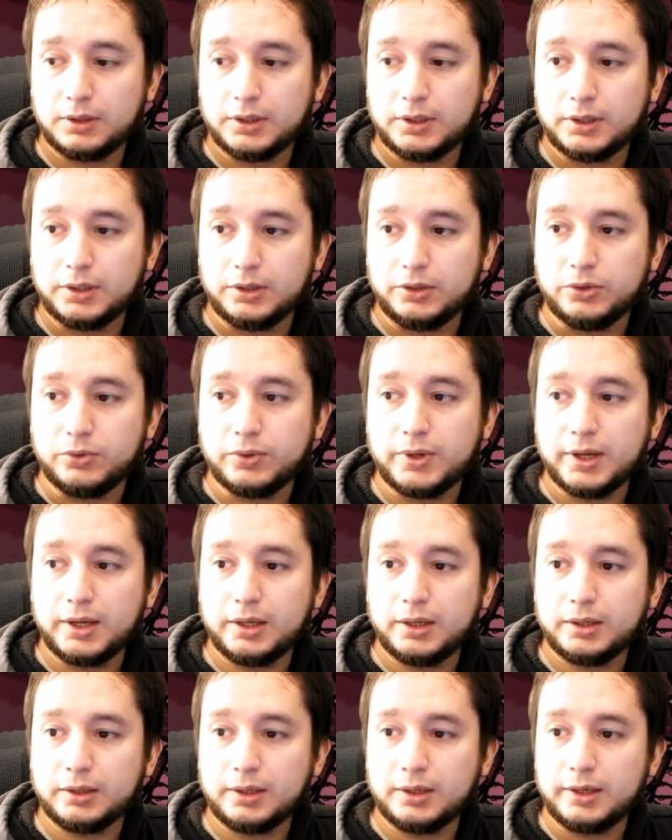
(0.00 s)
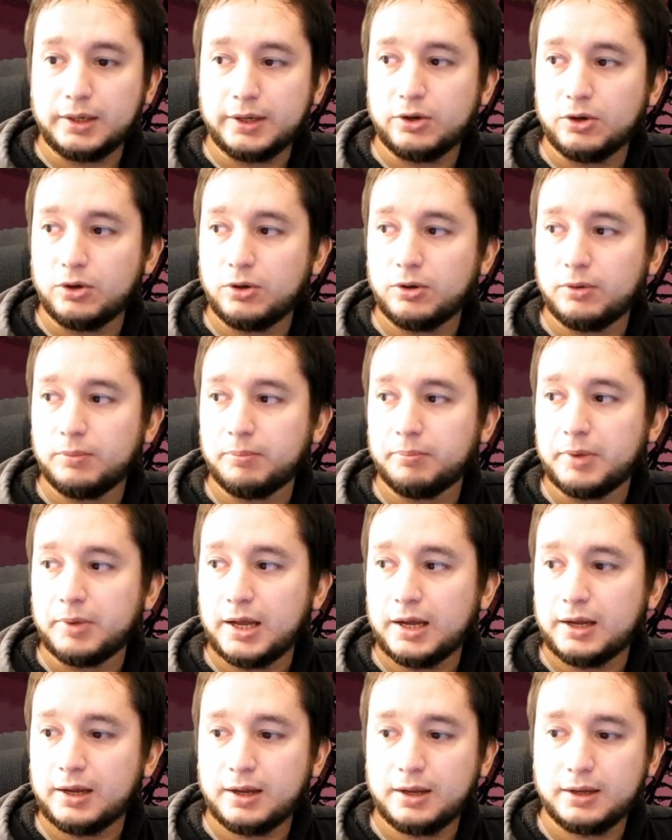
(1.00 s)
you can click on
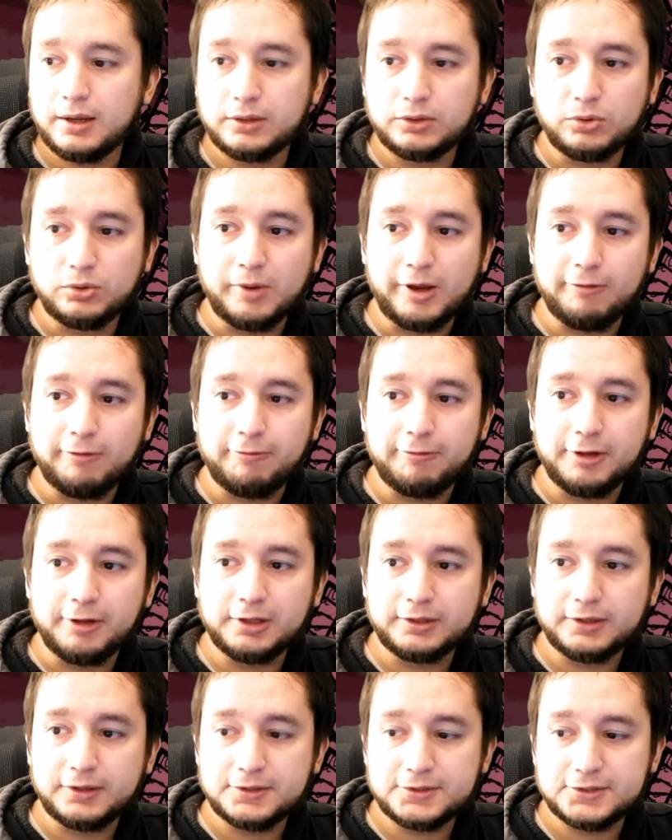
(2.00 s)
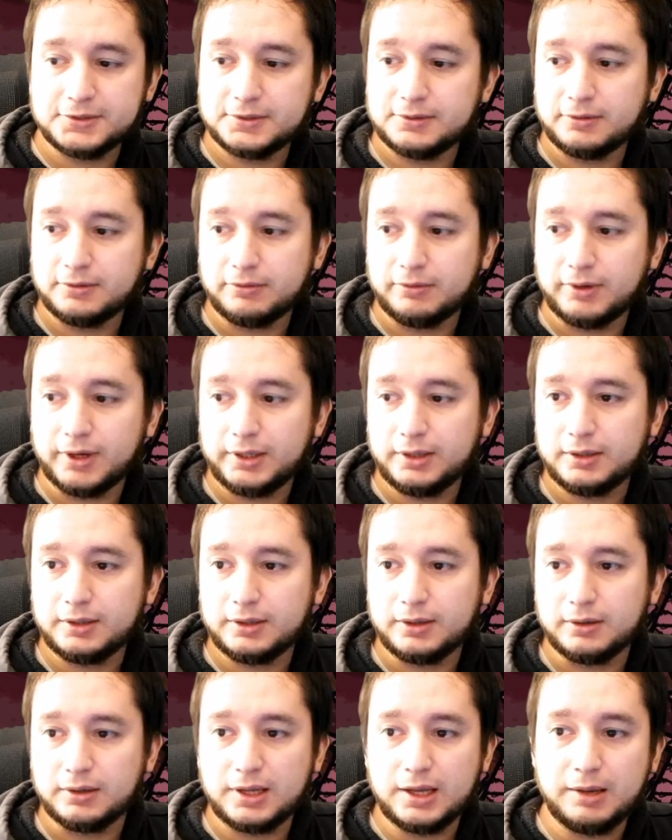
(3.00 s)
back to my filters, right?
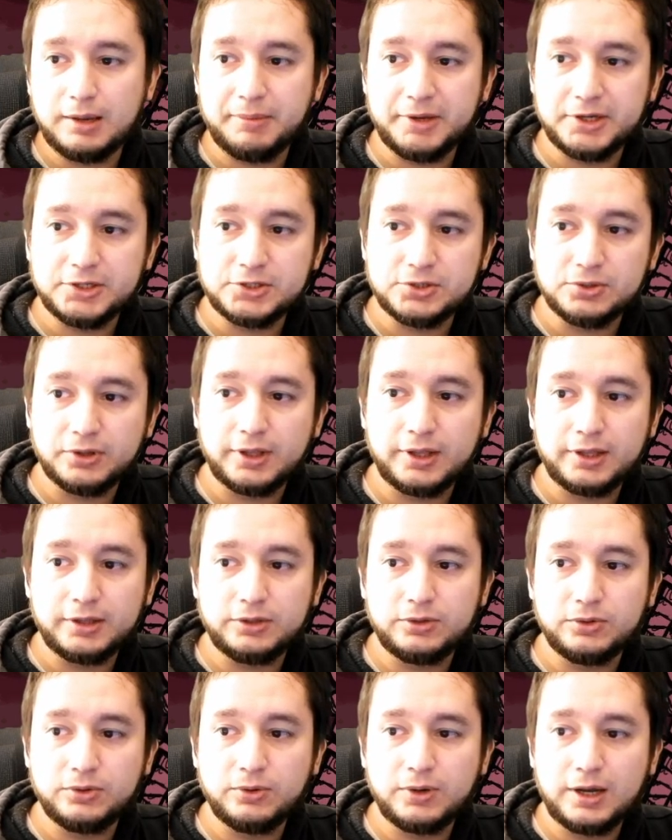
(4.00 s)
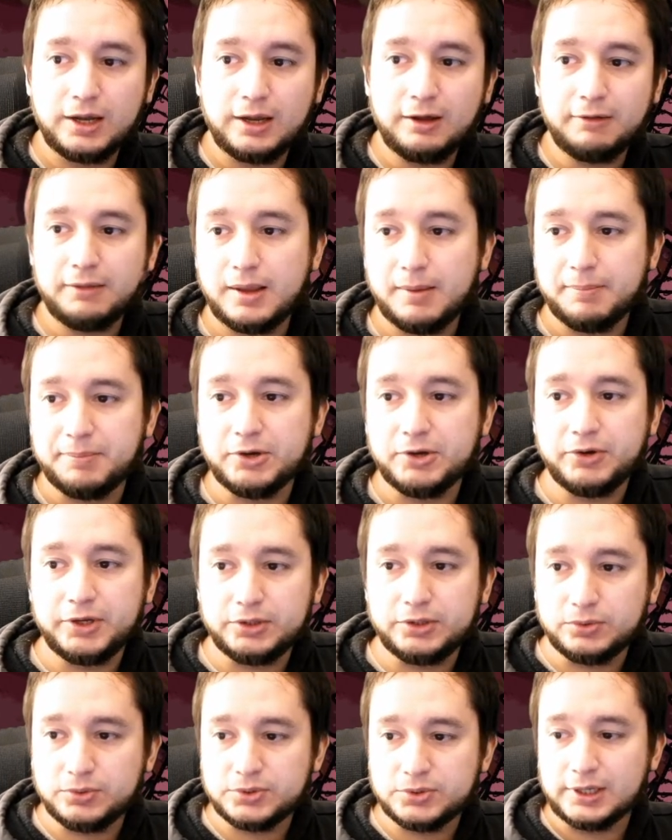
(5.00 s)
Make sure that you have
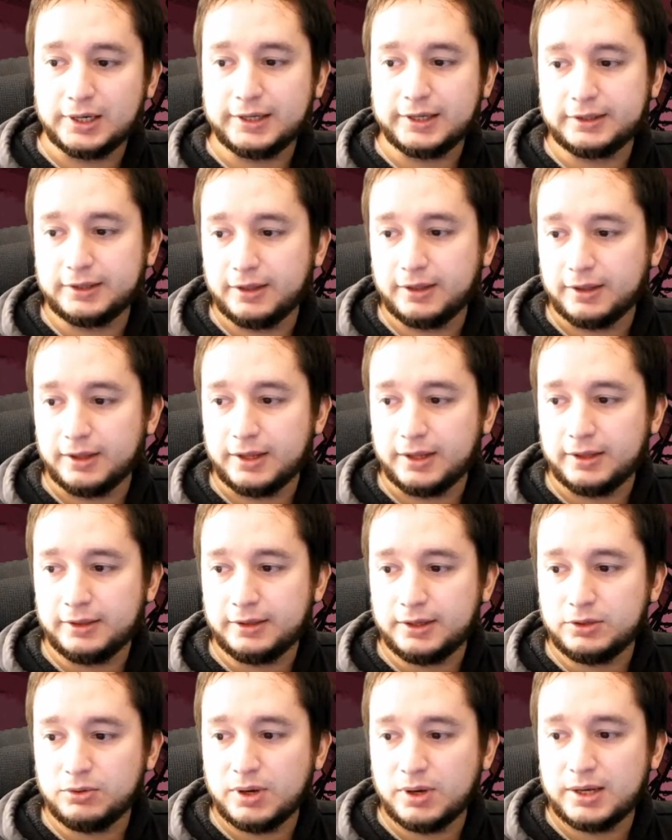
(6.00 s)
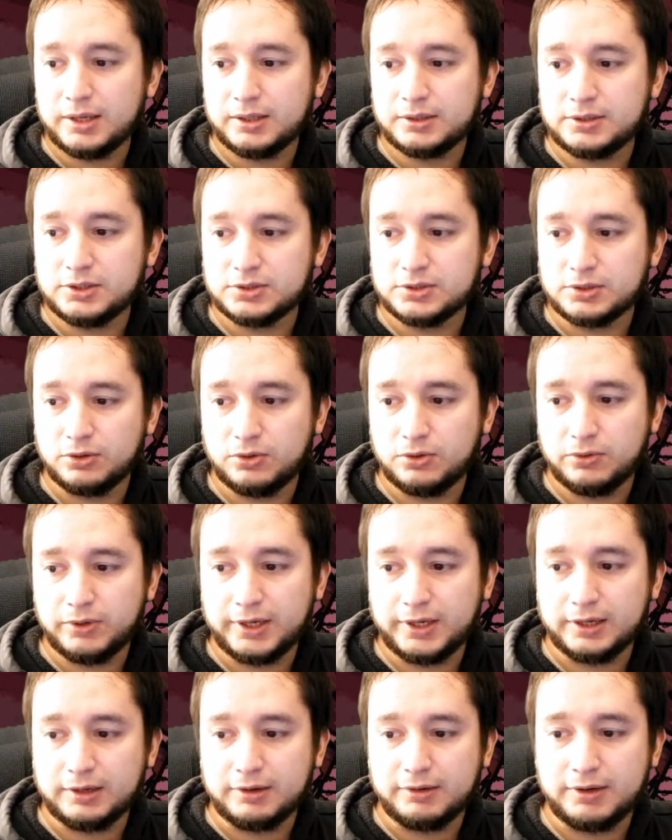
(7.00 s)
PoE2 selected, and then you can just go
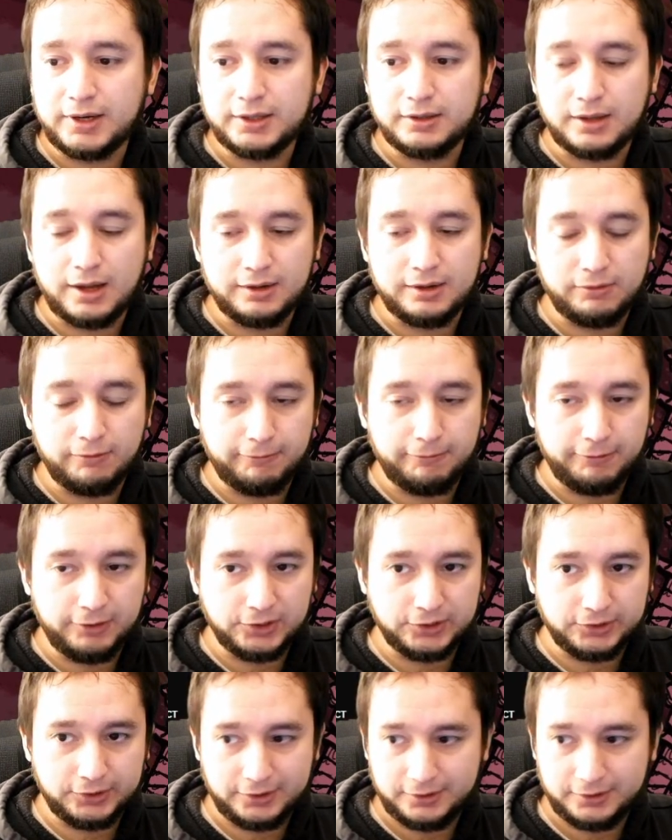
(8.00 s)
and create a new filter.